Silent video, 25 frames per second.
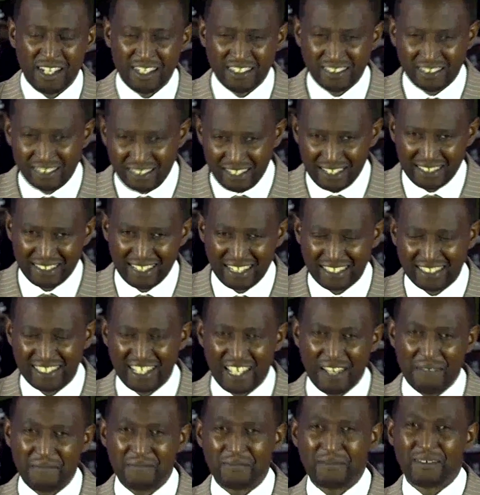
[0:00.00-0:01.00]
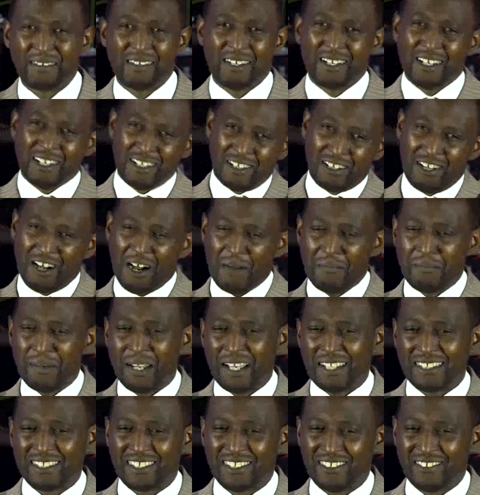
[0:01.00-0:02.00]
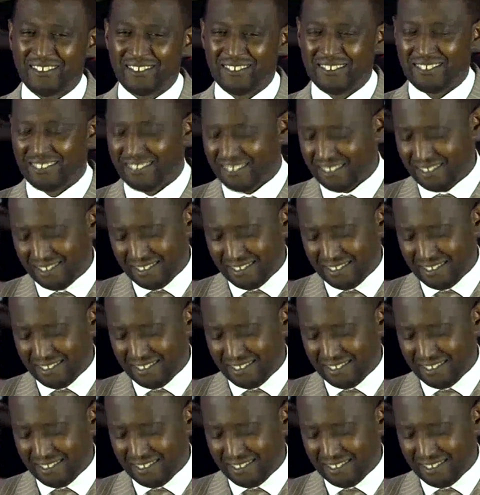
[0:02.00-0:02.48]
in Jesus' name. God bless you.